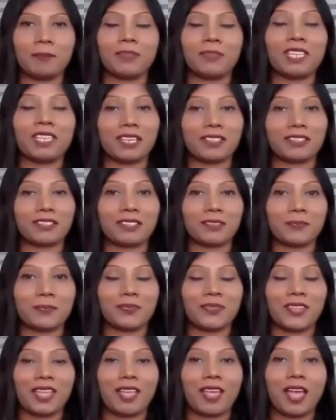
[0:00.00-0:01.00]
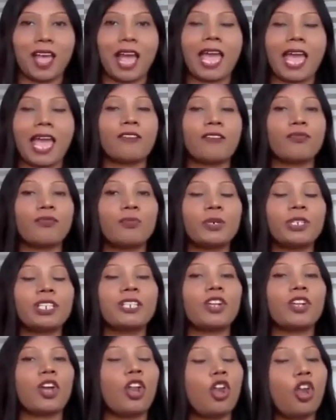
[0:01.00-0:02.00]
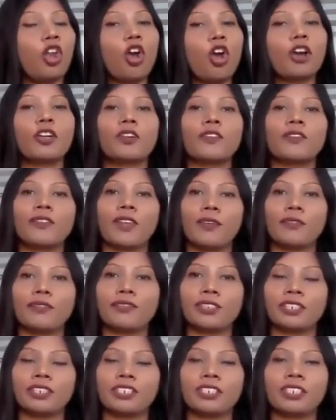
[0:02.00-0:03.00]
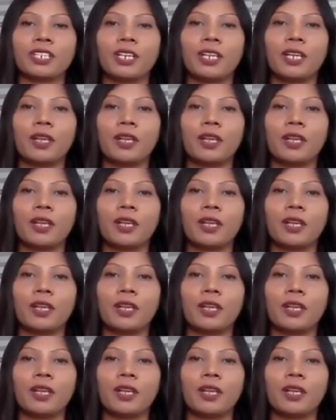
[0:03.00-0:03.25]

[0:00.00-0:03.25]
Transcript: Yes, I have put in a lot of effort